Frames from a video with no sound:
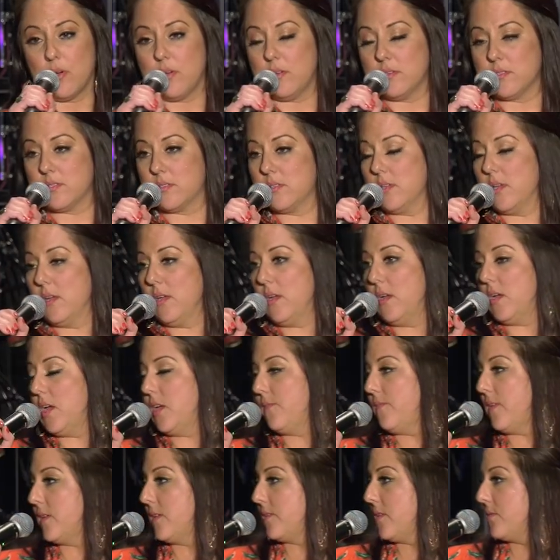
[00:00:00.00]
my pearls
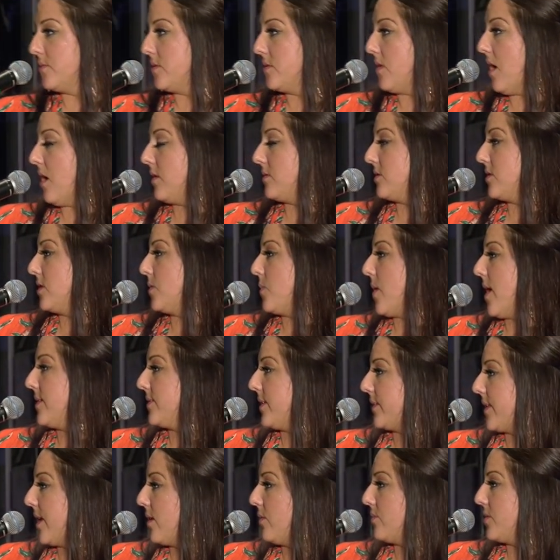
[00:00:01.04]
in front of those dogs and
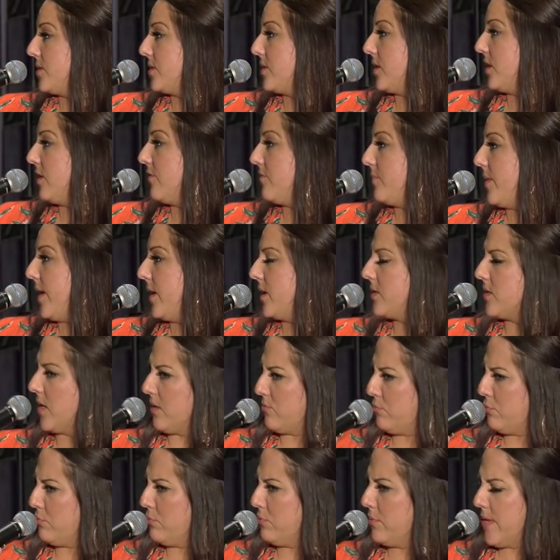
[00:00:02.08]
swines. Like, they don't deserve me. And it's
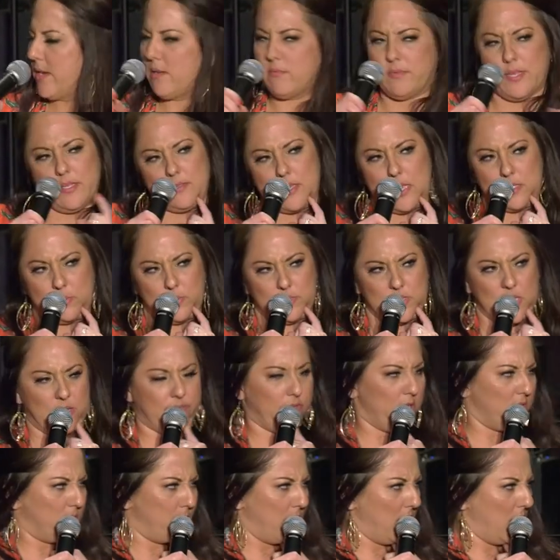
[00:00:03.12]
like, whoa, I don't think that's what
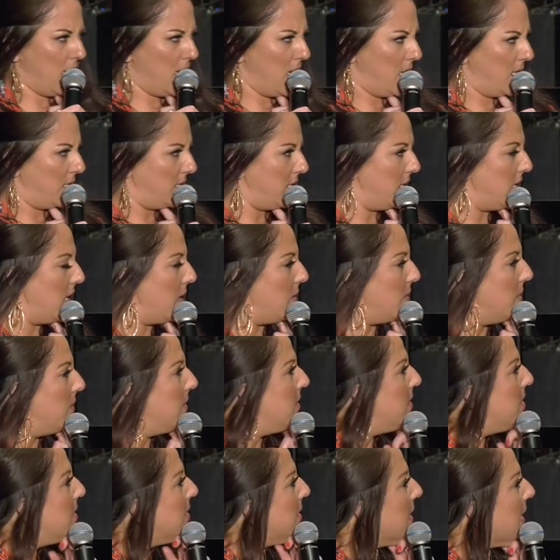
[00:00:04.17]
that verse means, you know.
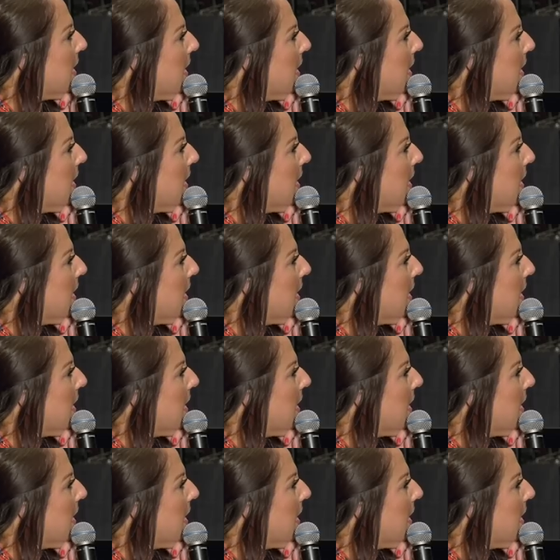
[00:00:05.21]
